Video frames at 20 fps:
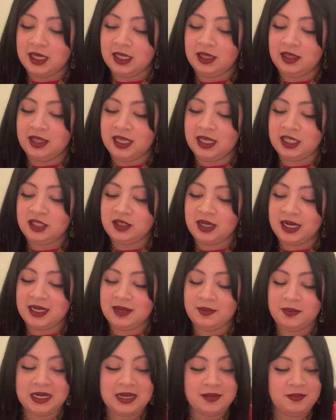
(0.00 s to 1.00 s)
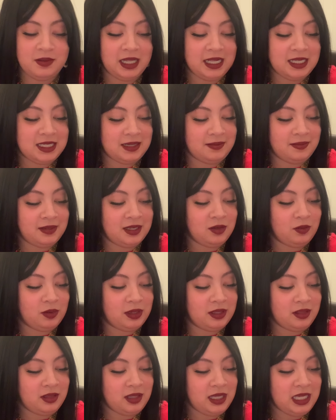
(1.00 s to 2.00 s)
They tried to manipulate something
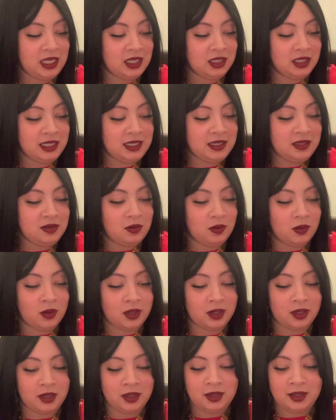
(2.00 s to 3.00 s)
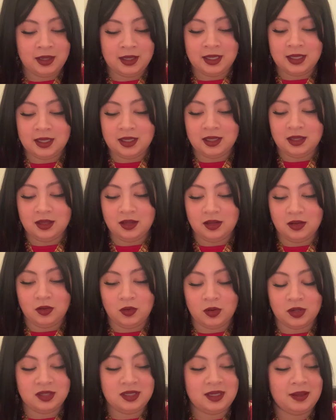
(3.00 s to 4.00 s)
with healing or
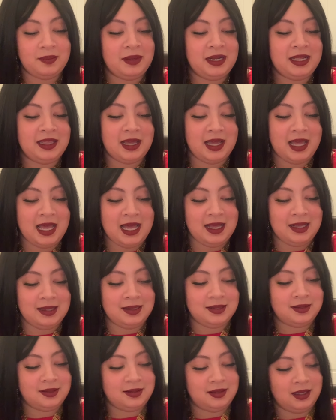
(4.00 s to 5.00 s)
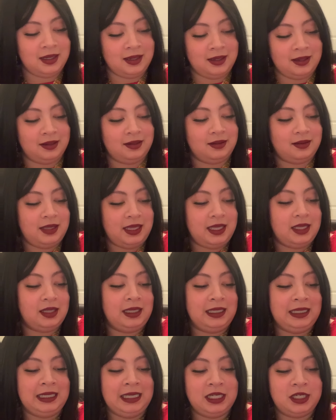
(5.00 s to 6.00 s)
or somebody that has uh,
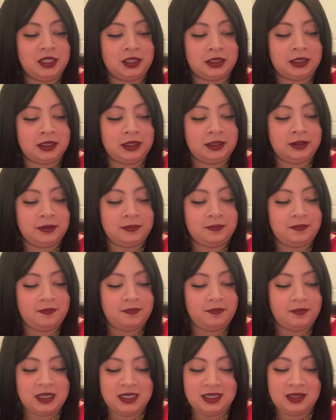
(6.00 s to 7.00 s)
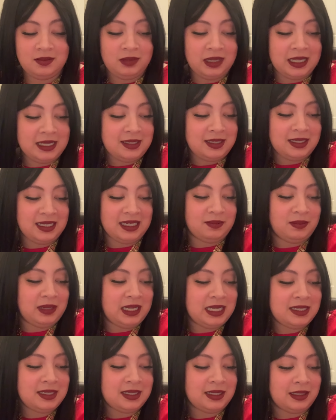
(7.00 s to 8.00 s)
healing nature. It's a blessing,
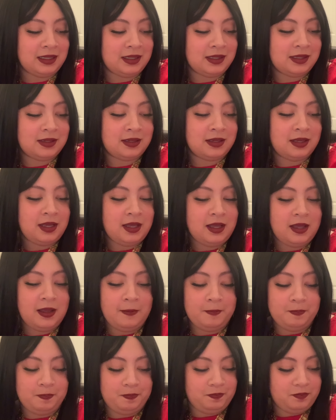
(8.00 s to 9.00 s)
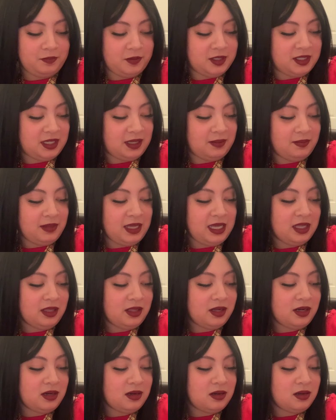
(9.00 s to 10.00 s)
blessings. Some
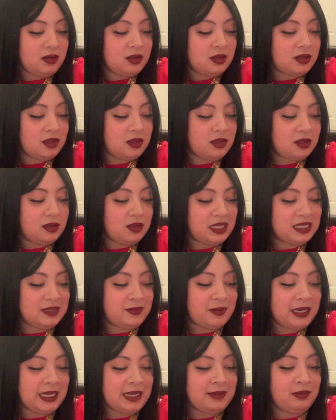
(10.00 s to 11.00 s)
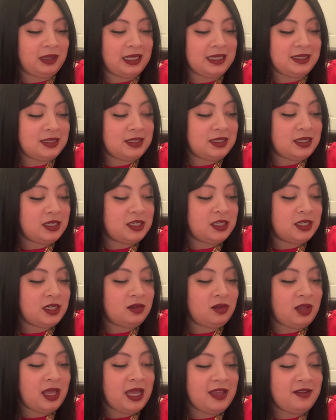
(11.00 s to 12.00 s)
healer is bringing blessings into
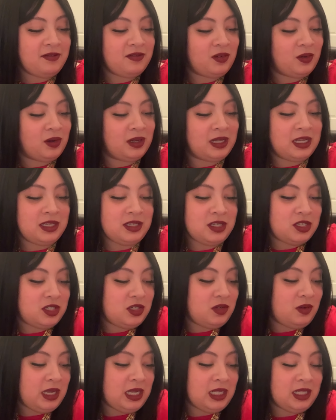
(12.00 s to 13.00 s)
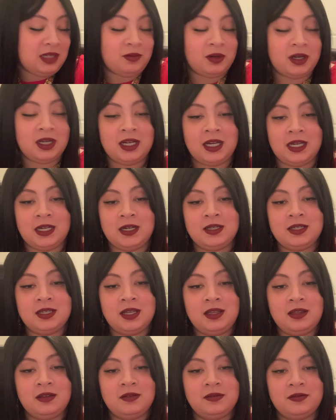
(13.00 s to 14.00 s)
your life, or this is you healing, working on
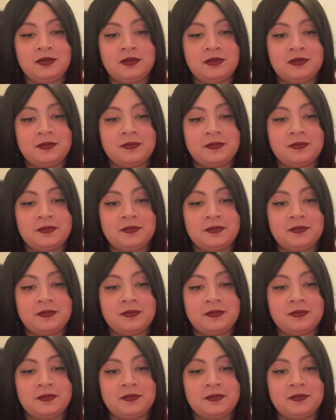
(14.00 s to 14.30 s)
yourself.